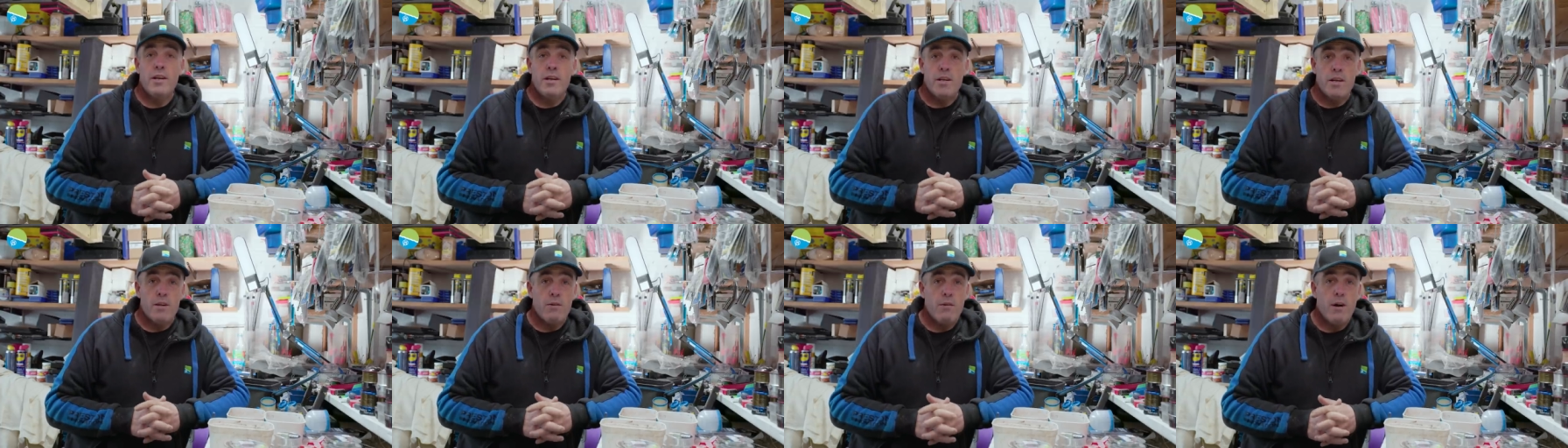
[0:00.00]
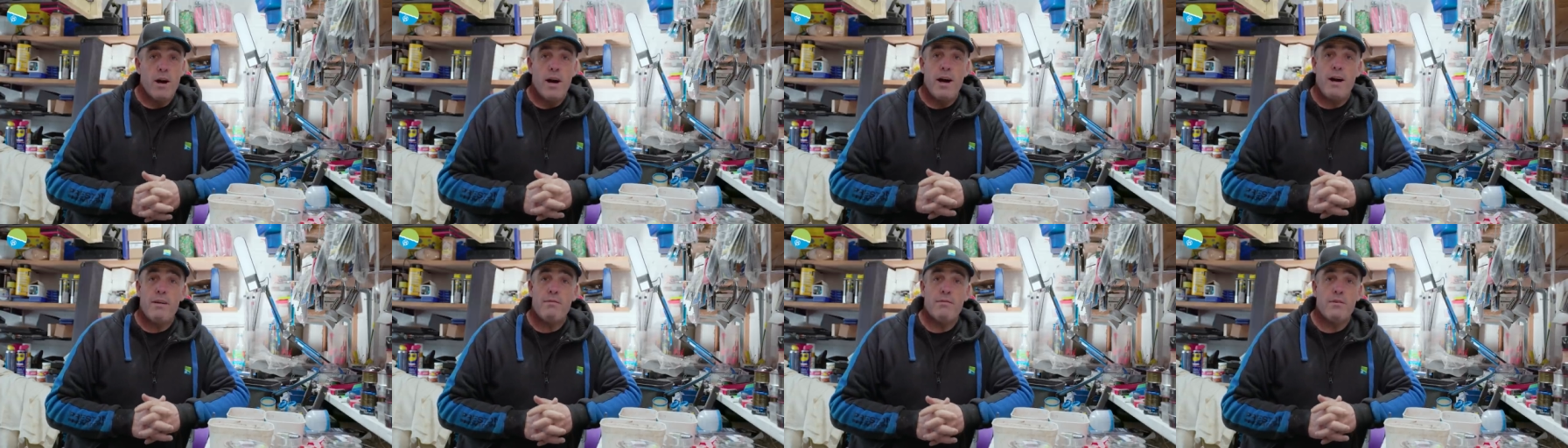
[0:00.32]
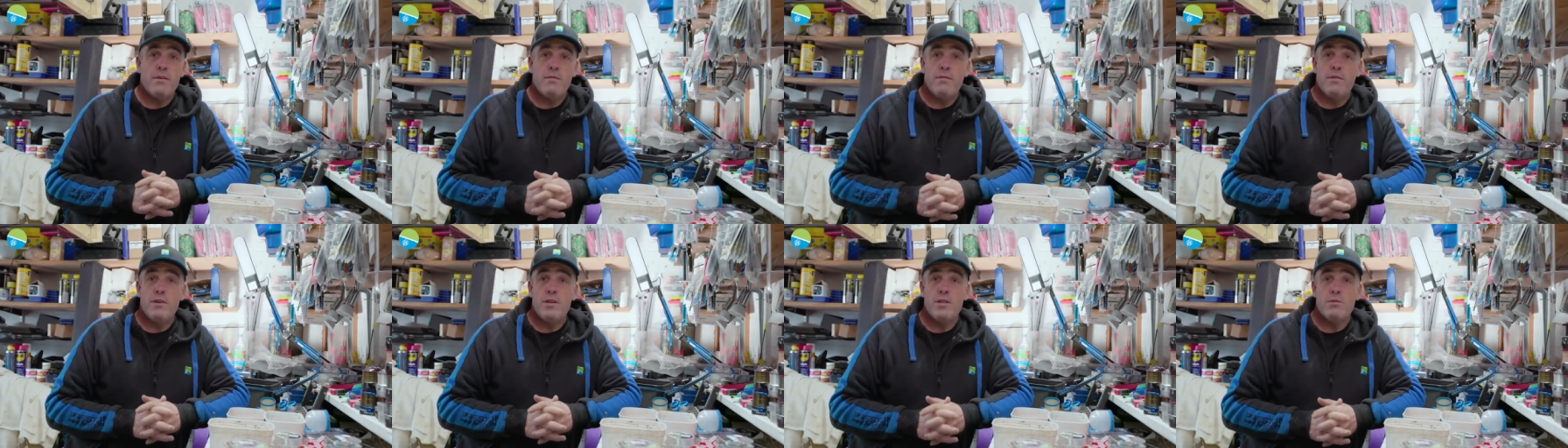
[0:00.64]
you have
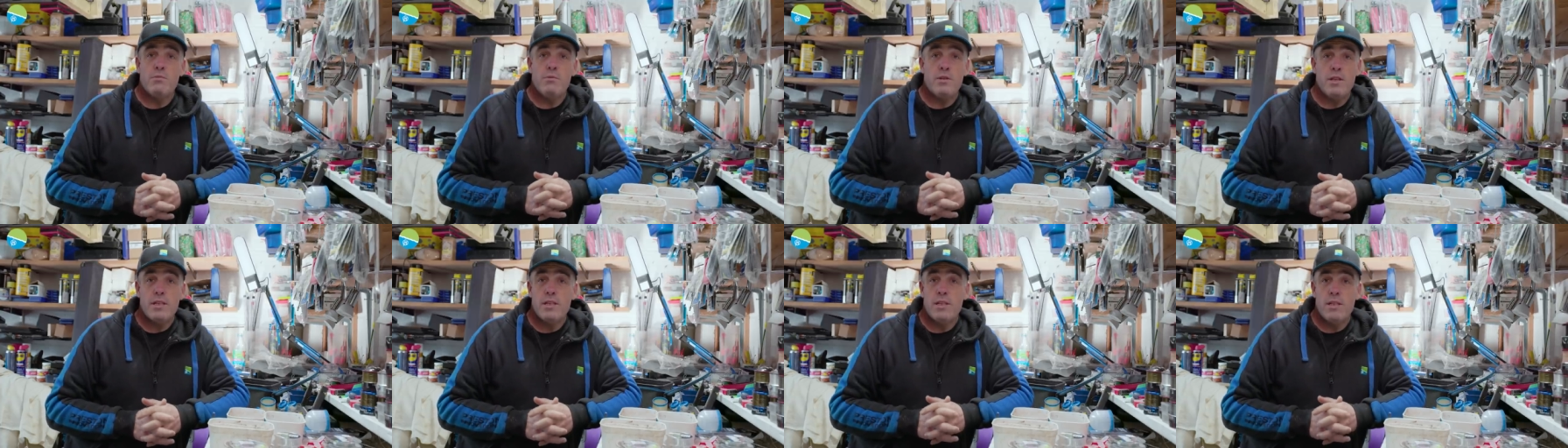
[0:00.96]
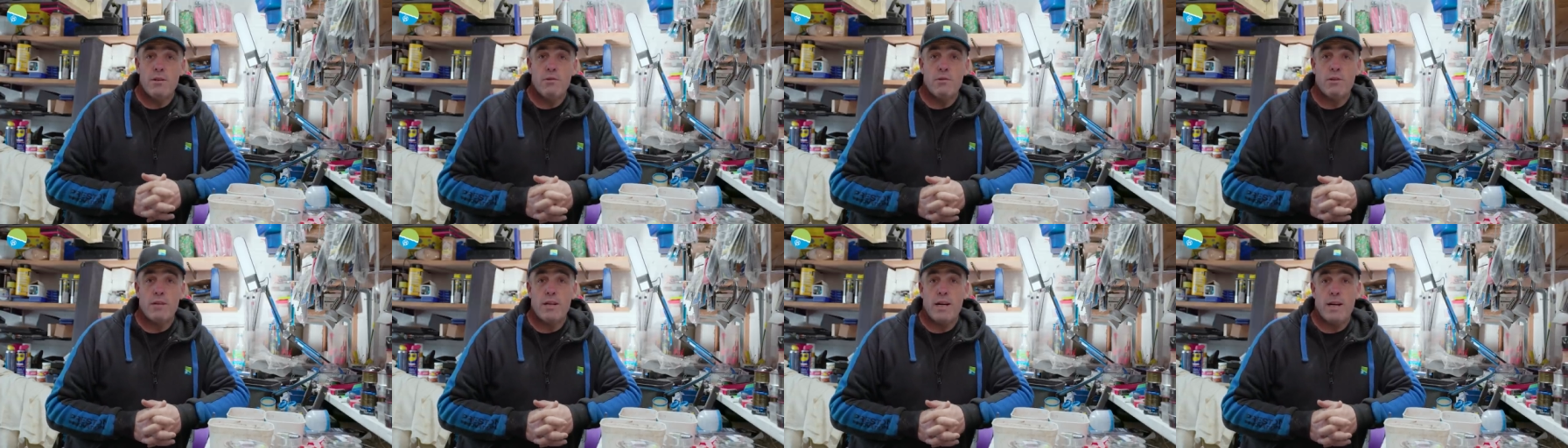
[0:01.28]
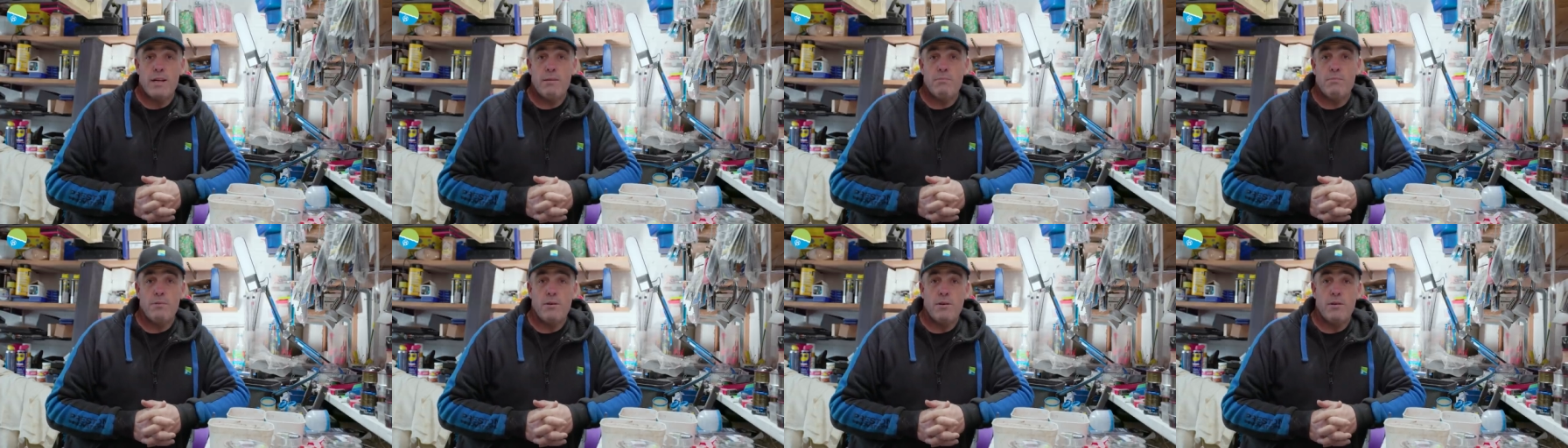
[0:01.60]
to fish with these little
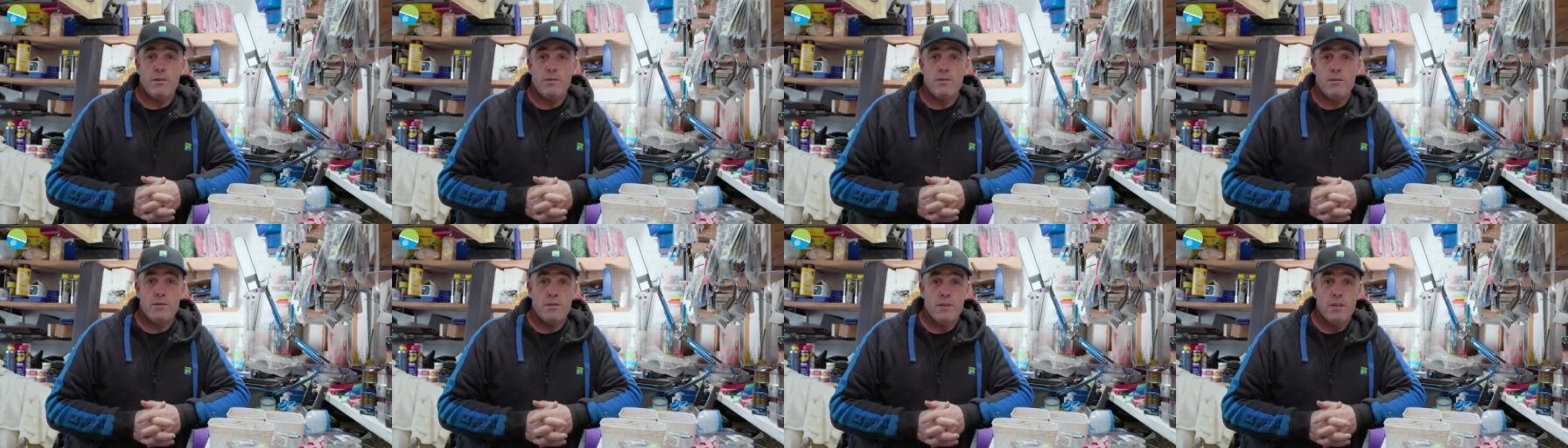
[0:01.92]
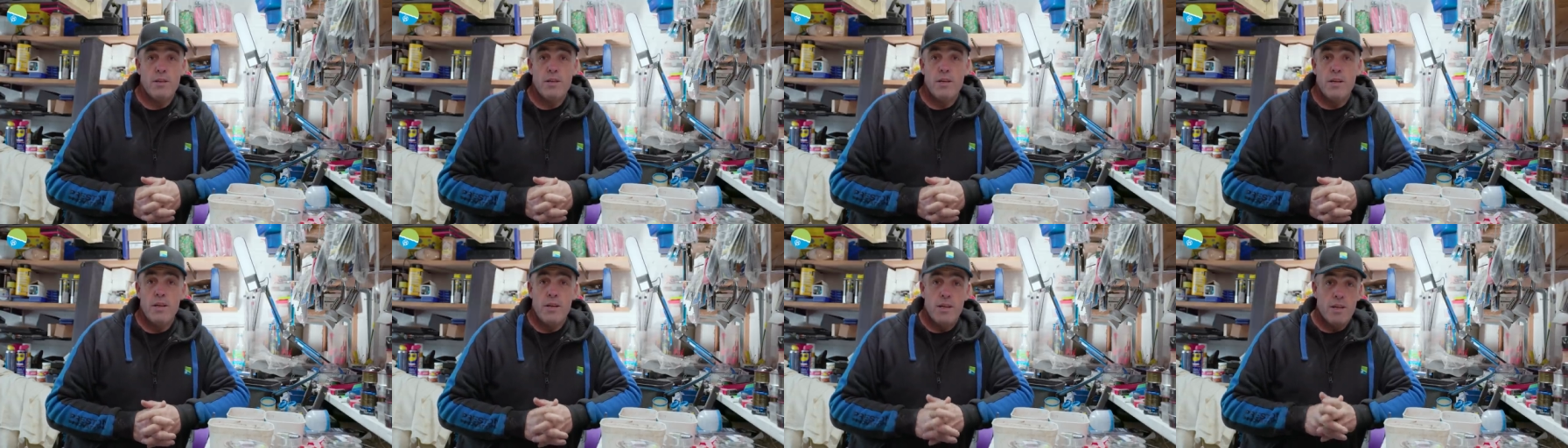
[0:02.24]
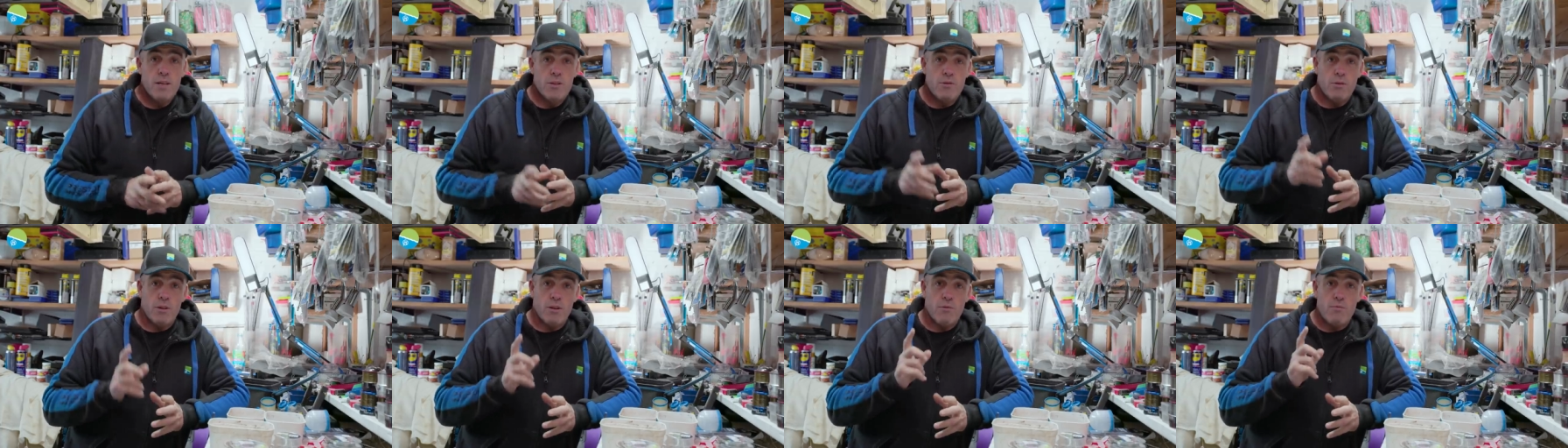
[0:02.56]
cad pots.
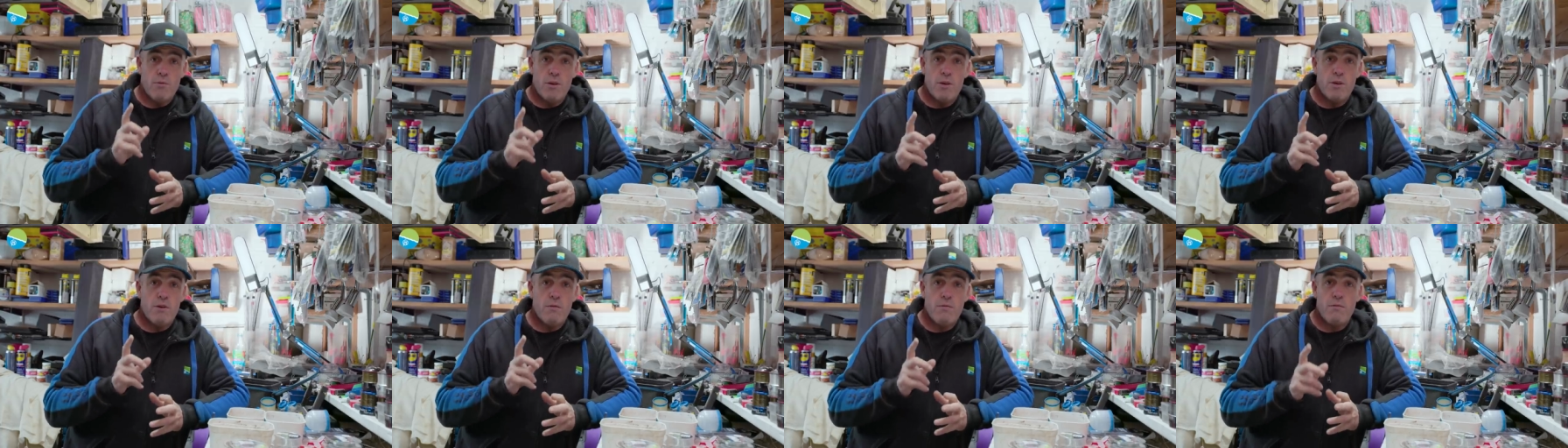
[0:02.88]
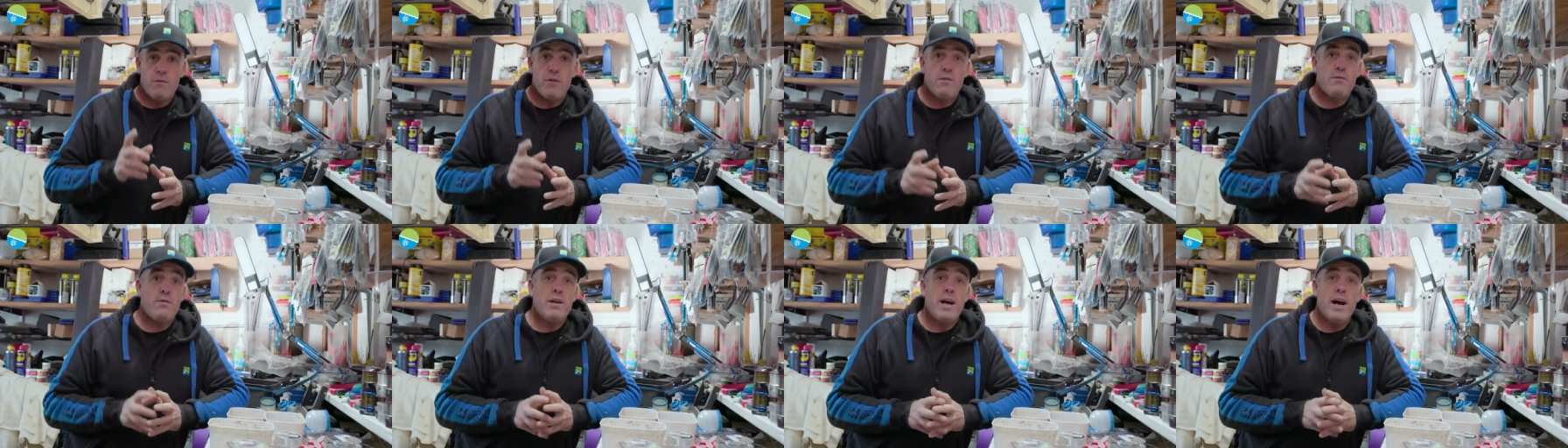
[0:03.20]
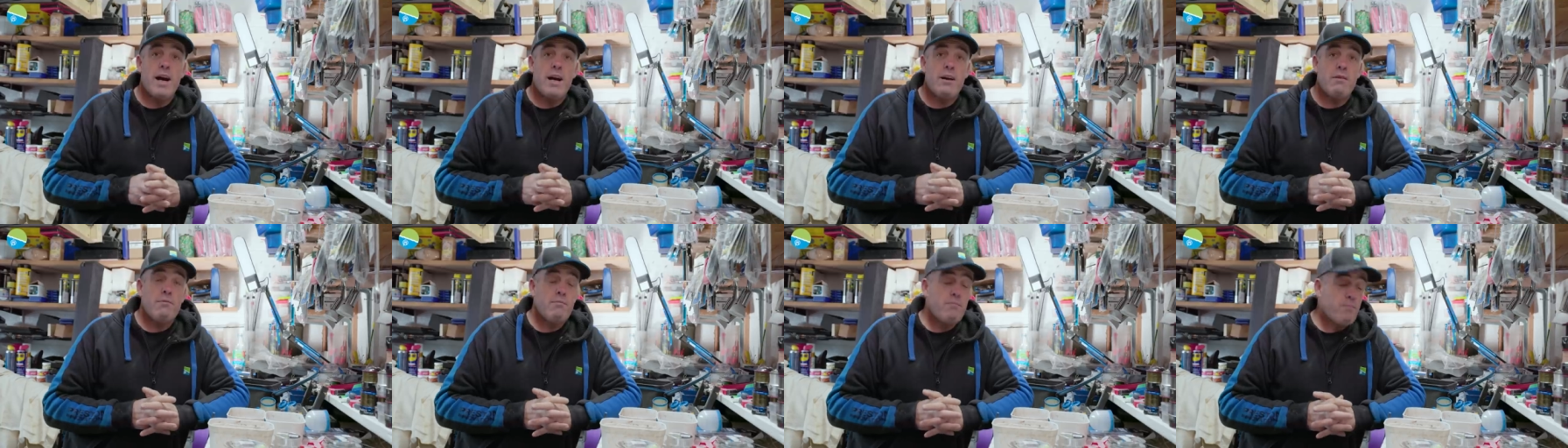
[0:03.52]
So I'm going to run you through
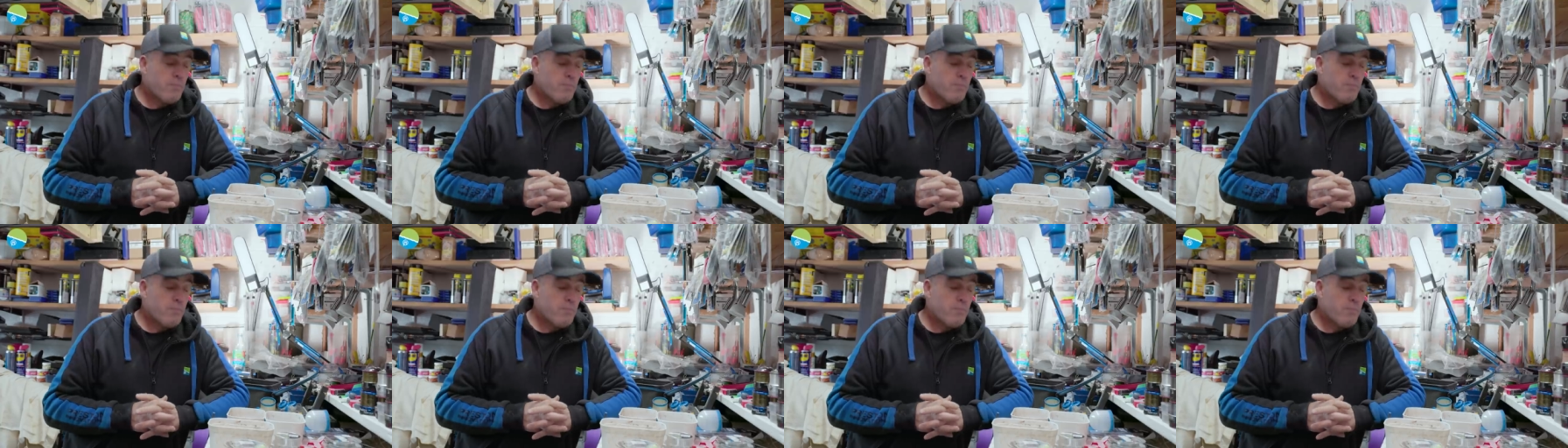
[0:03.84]
now